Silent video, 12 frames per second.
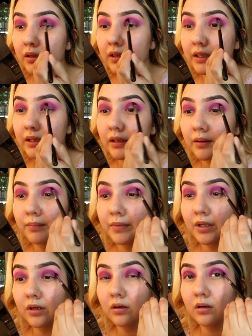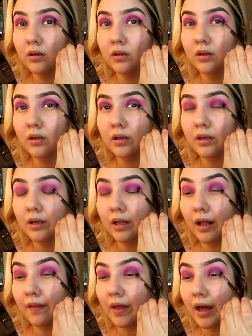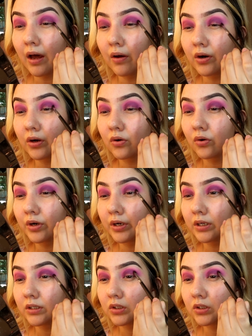in the middle and the outer corner.